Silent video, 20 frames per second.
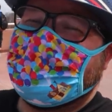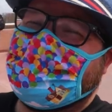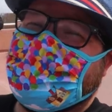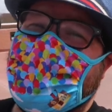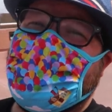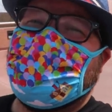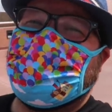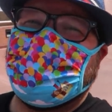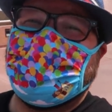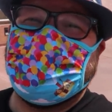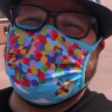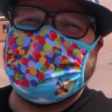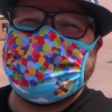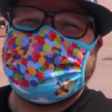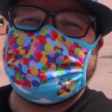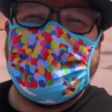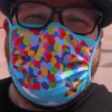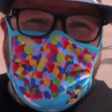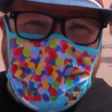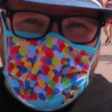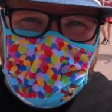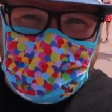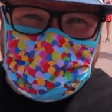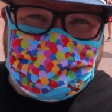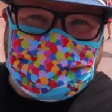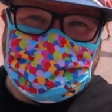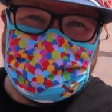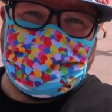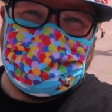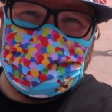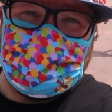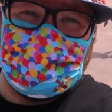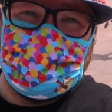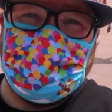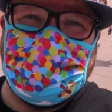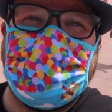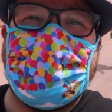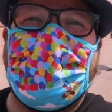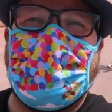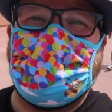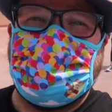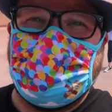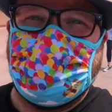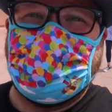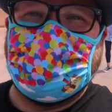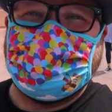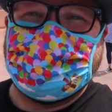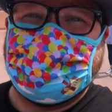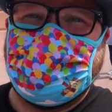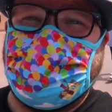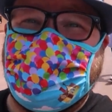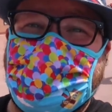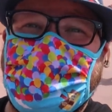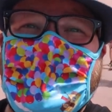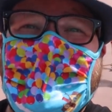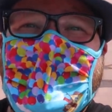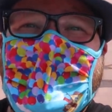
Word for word: That was absolutely amazing.